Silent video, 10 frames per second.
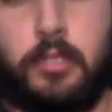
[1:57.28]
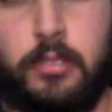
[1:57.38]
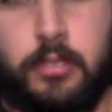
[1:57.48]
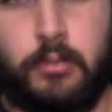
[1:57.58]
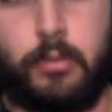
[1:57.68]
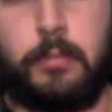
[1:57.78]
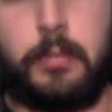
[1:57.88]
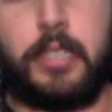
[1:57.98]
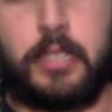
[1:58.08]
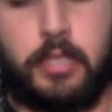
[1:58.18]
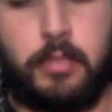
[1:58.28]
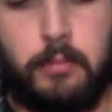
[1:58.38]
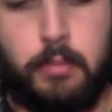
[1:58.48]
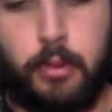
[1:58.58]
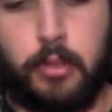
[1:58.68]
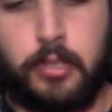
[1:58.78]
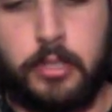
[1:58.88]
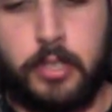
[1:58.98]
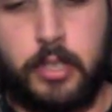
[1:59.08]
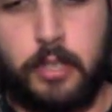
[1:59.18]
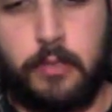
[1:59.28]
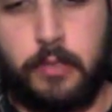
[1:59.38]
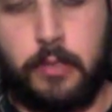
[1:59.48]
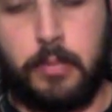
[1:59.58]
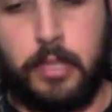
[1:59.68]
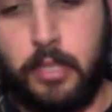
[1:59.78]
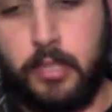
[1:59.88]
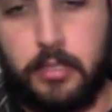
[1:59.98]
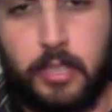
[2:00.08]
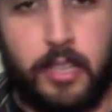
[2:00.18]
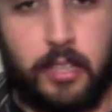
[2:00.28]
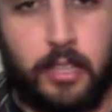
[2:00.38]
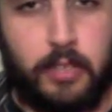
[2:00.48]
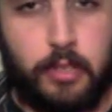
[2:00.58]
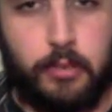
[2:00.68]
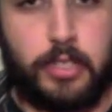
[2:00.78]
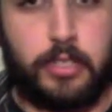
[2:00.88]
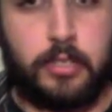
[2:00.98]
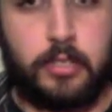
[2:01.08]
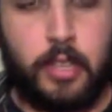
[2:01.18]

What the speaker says: sort of robust porters from the Scandinavian regions.